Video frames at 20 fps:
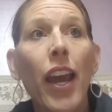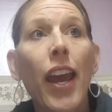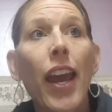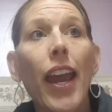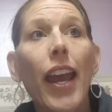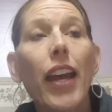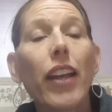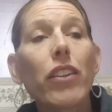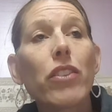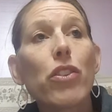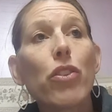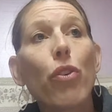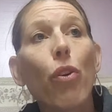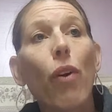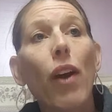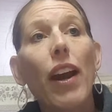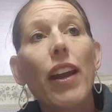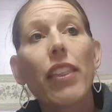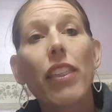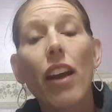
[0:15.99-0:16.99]
And
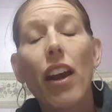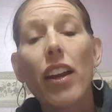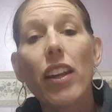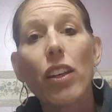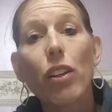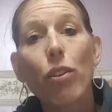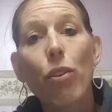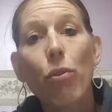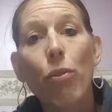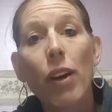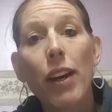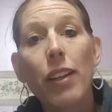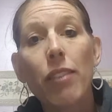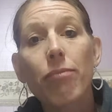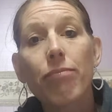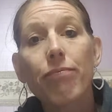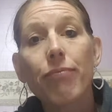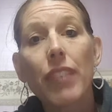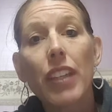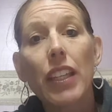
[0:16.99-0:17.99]
so I thought, you know what?
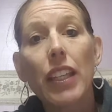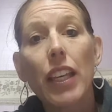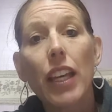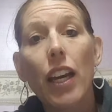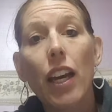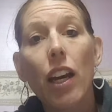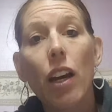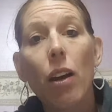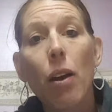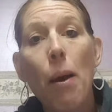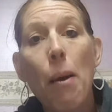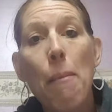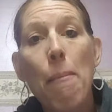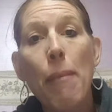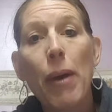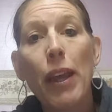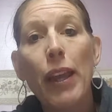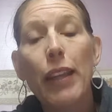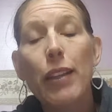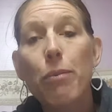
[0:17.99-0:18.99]

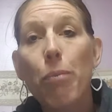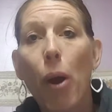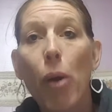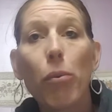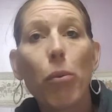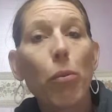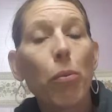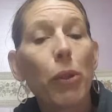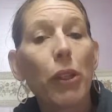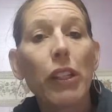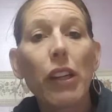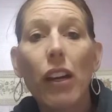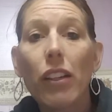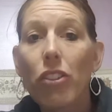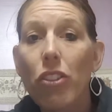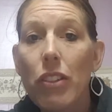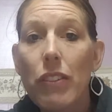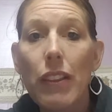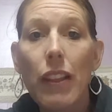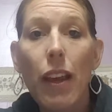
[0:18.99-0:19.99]
It's probably not
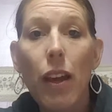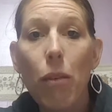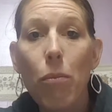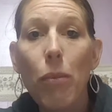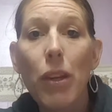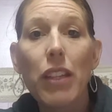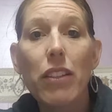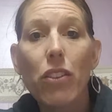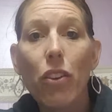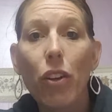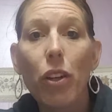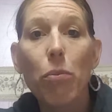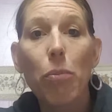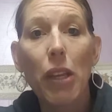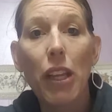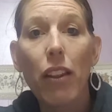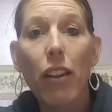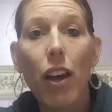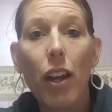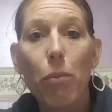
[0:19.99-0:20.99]
just them. It's going to
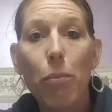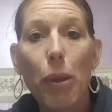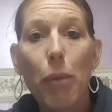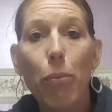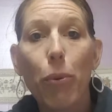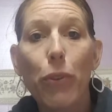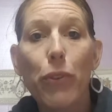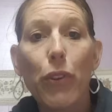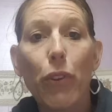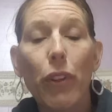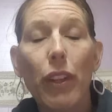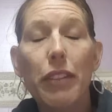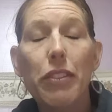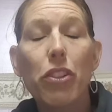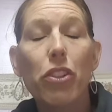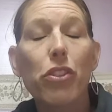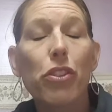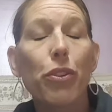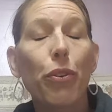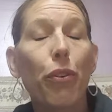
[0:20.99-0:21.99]
be a lot of people, so let's
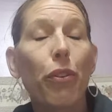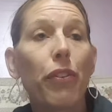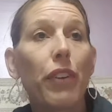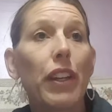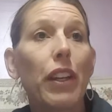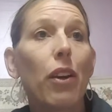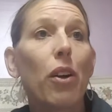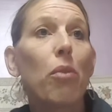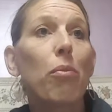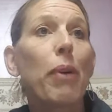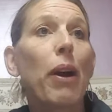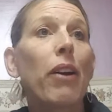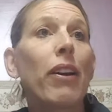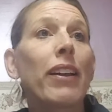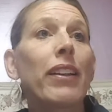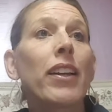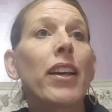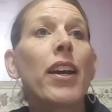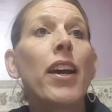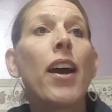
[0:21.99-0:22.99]
just do a video about
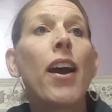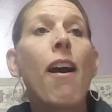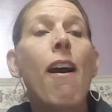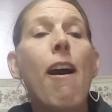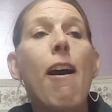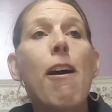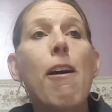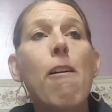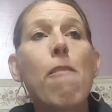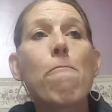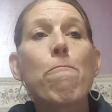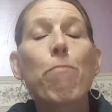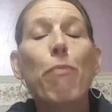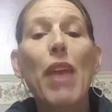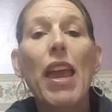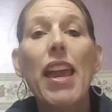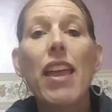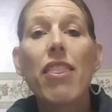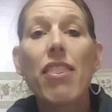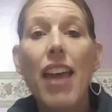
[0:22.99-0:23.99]
it.
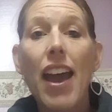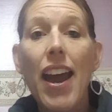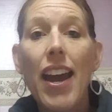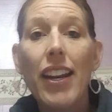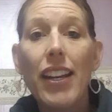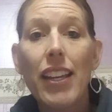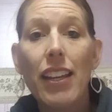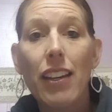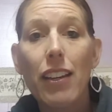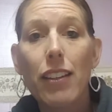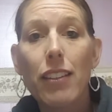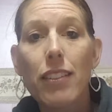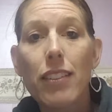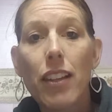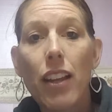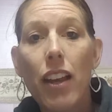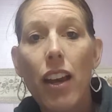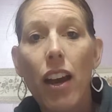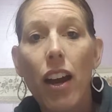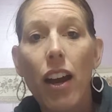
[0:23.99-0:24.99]
And that is
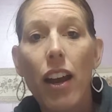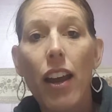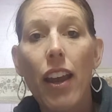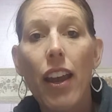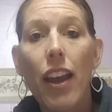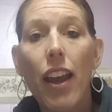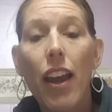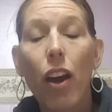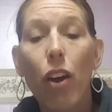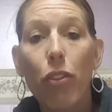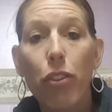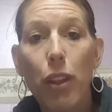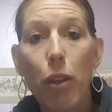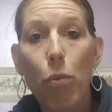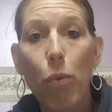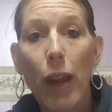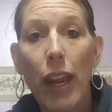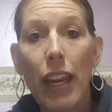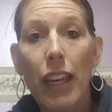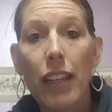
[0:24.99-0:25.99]
healthy
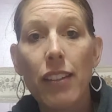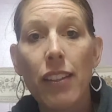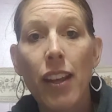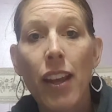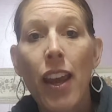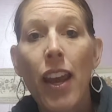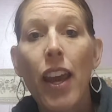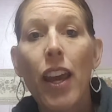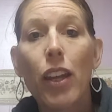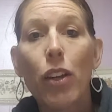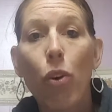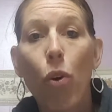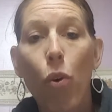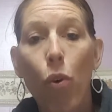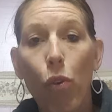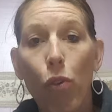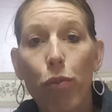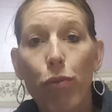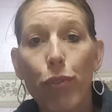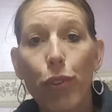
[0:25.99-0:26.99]
weight and
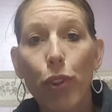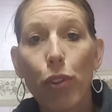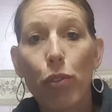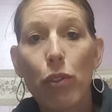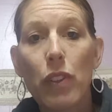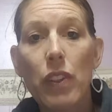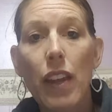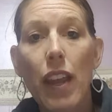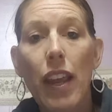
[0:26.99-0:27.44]
whole foods.